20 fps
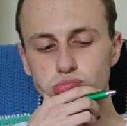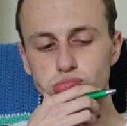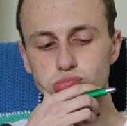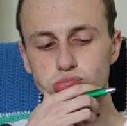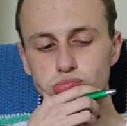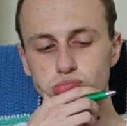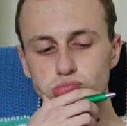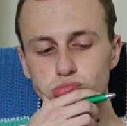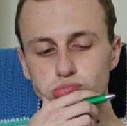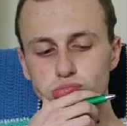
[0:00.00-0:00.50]

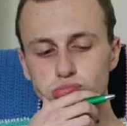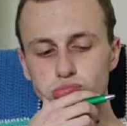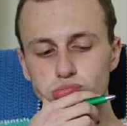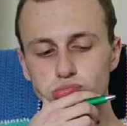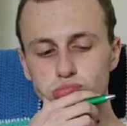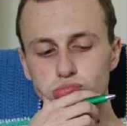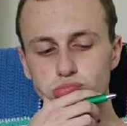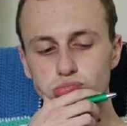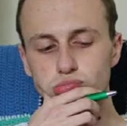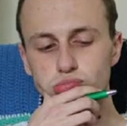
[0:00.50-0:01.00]
And so
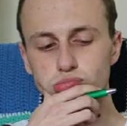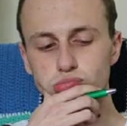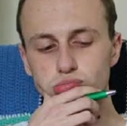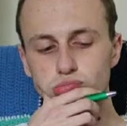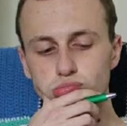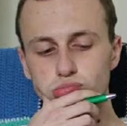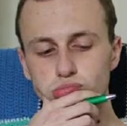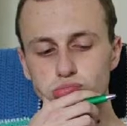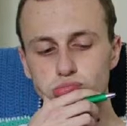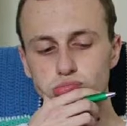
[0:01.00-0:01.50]
even though
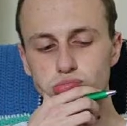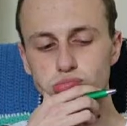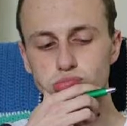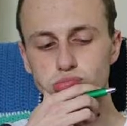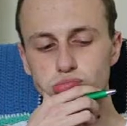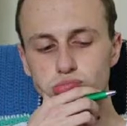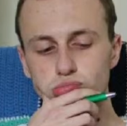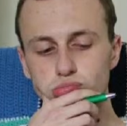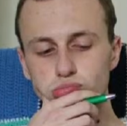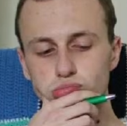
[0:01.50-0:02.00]
it's maybe not
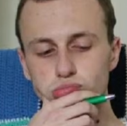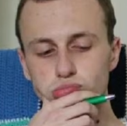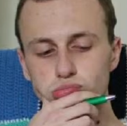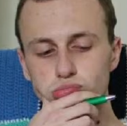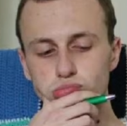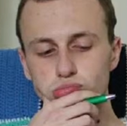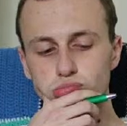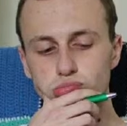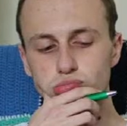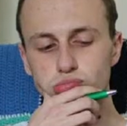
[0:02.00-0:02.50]
as
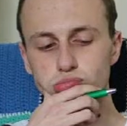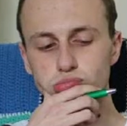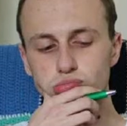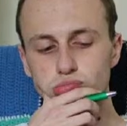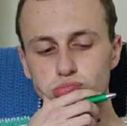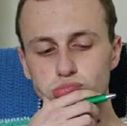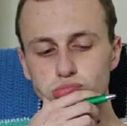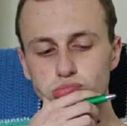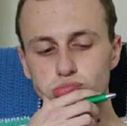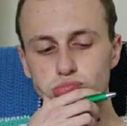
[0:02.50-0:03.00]

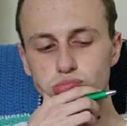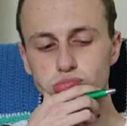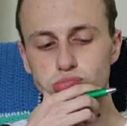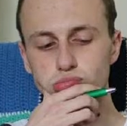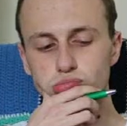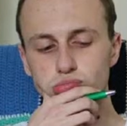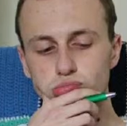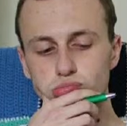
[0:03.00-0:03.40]
maybe